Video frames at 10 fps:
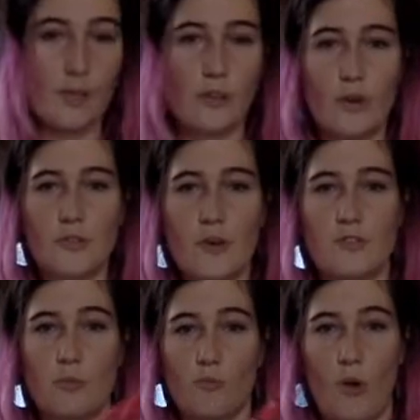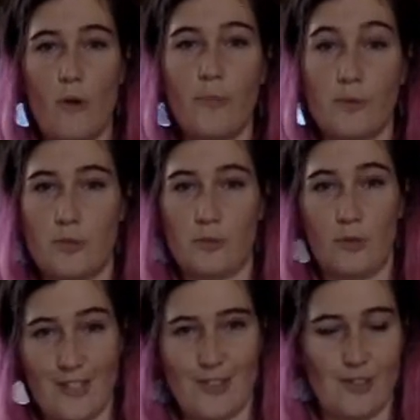You also have some rope, which we'll
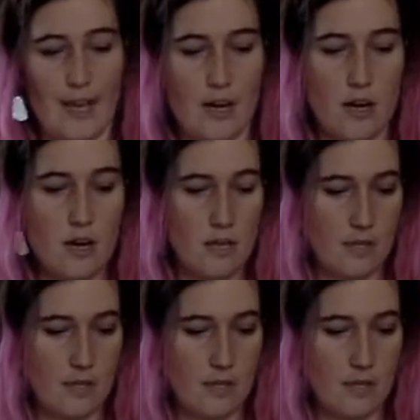get to later,